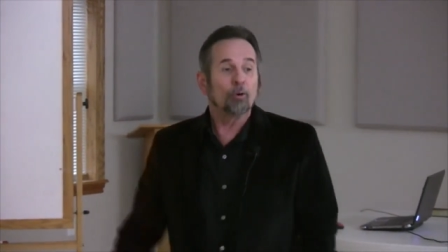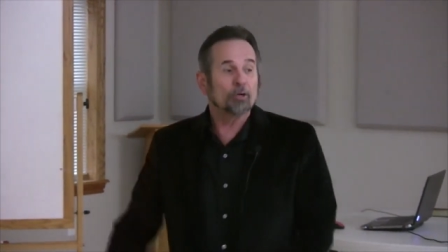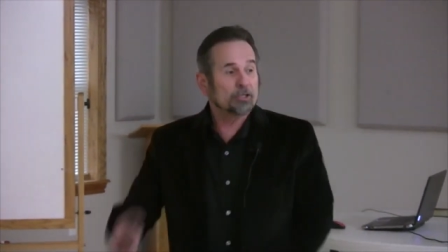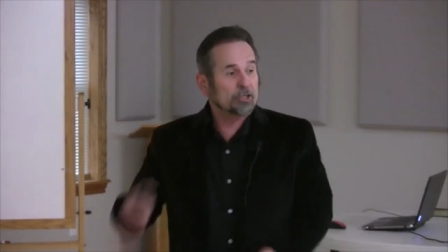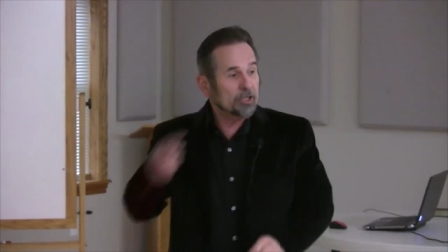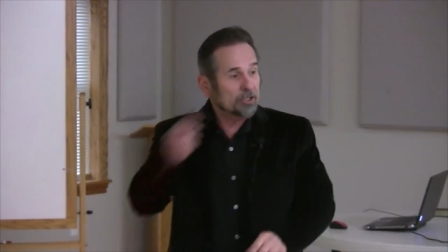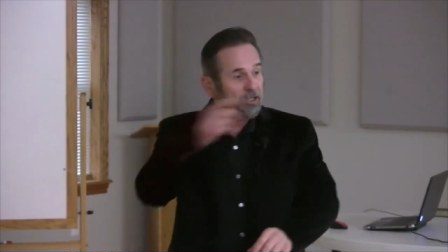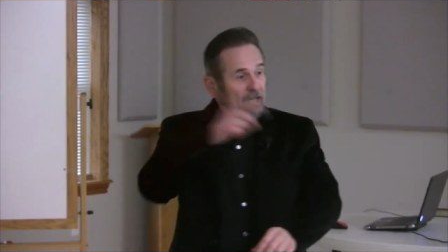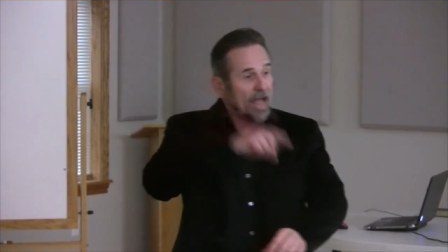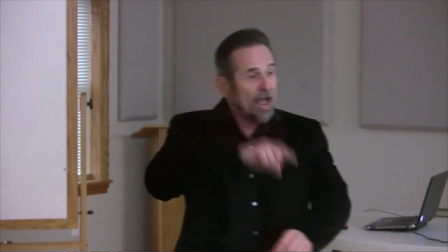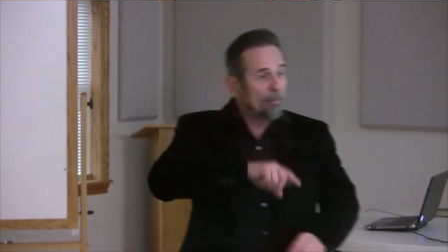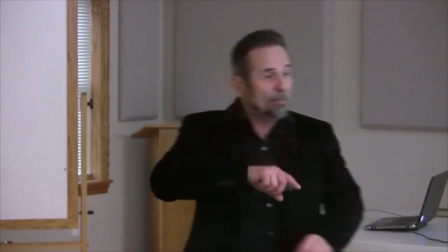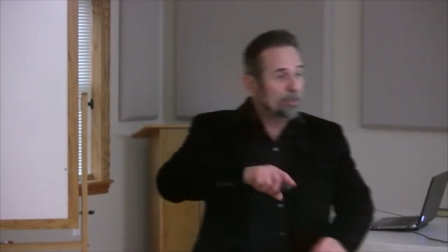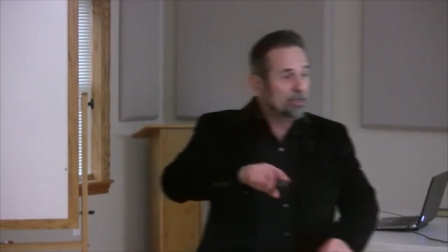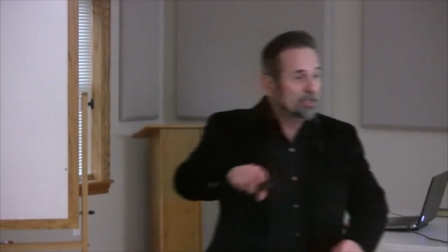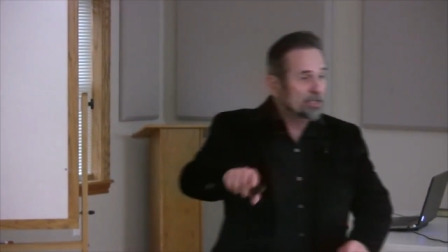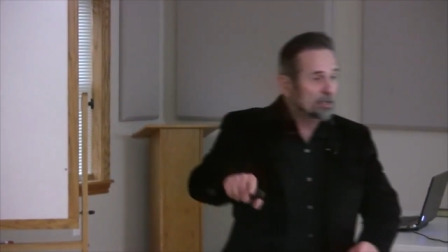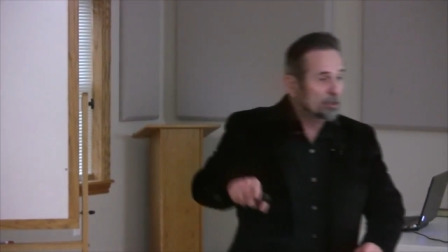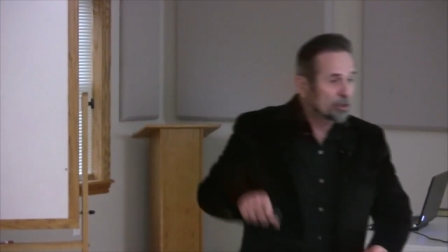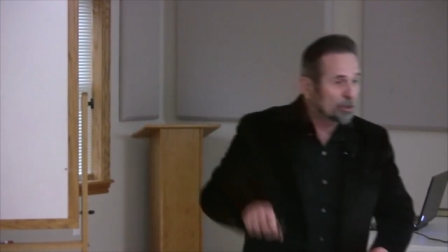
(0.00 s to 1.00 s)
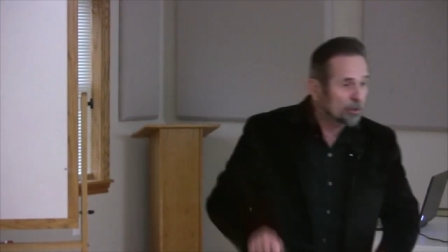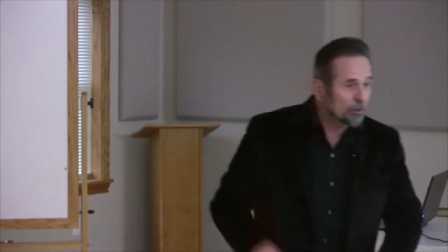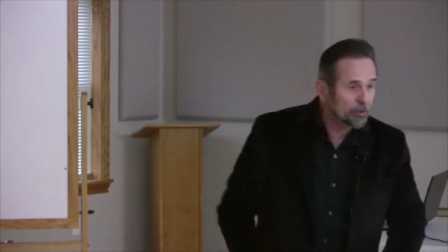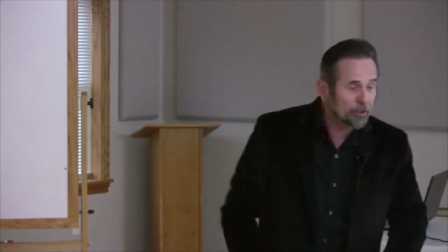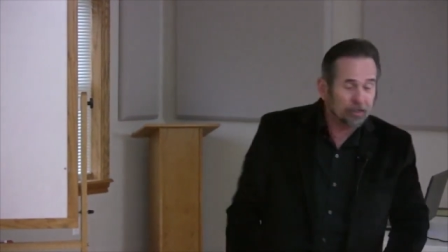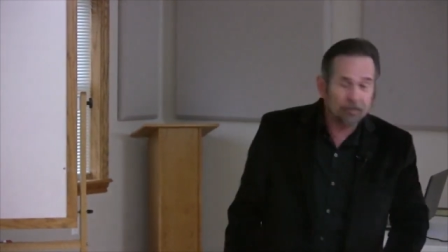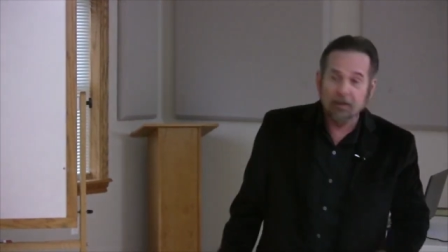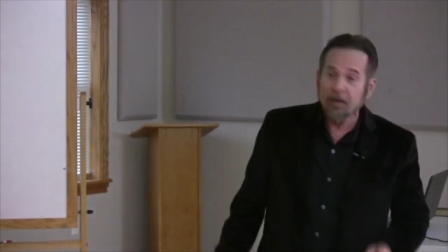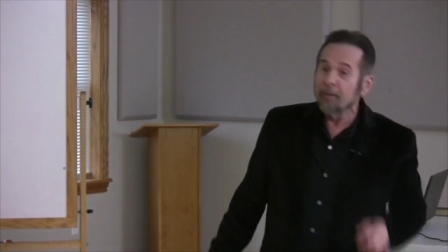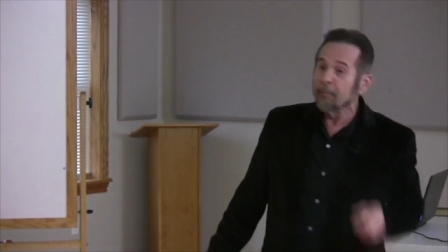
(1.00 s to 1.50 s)
which the Sabbath is
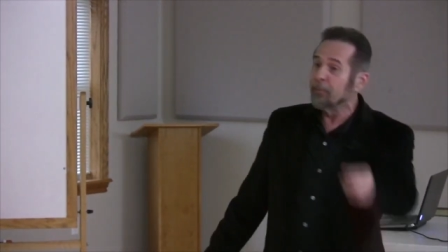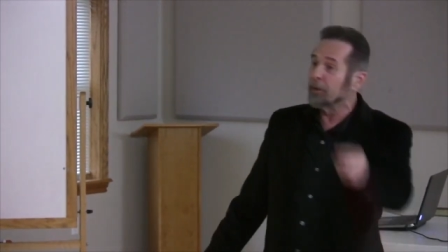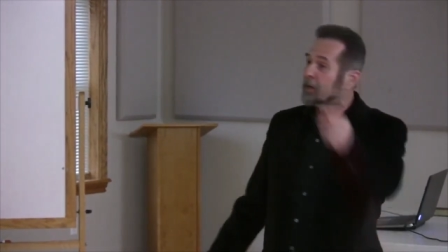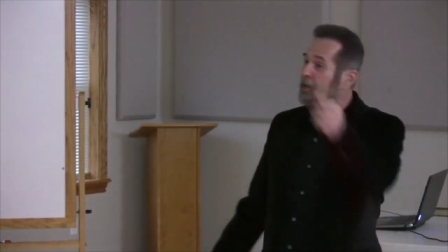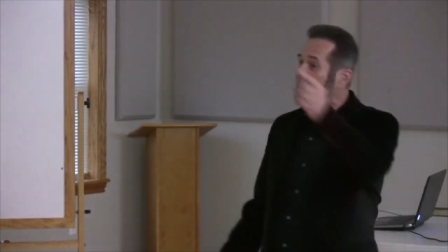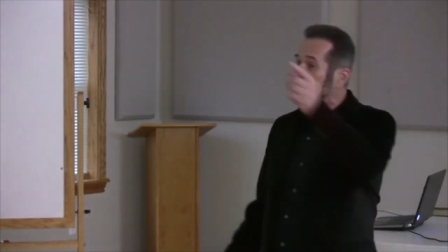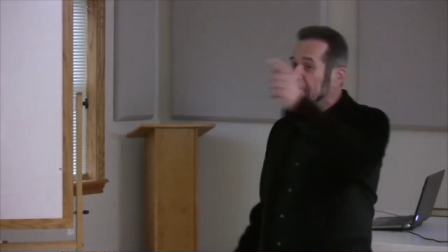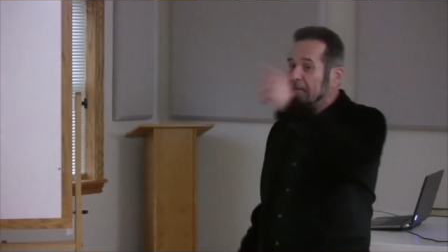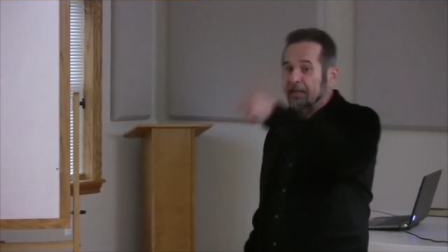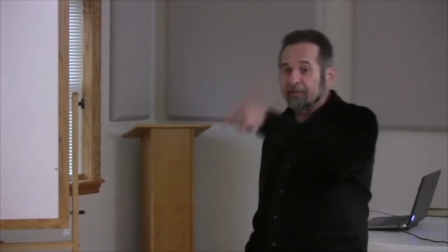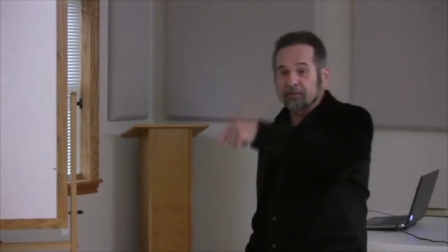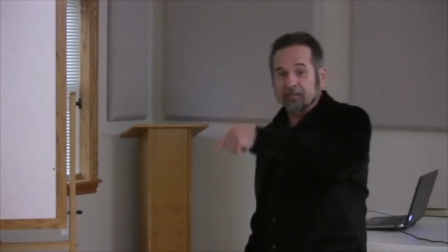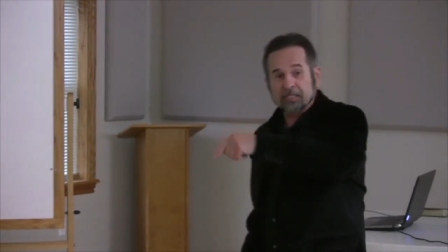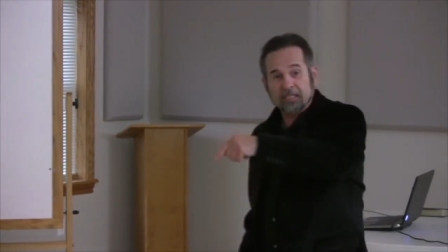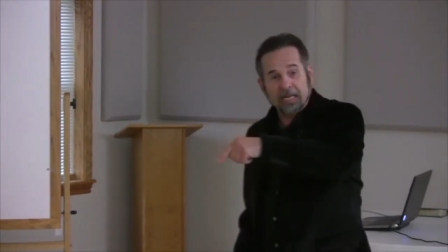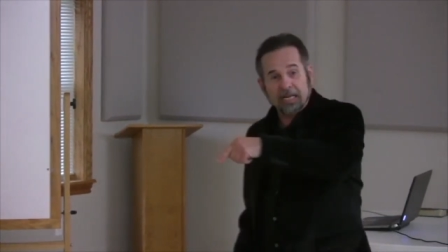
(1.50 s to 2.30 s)
included, because he even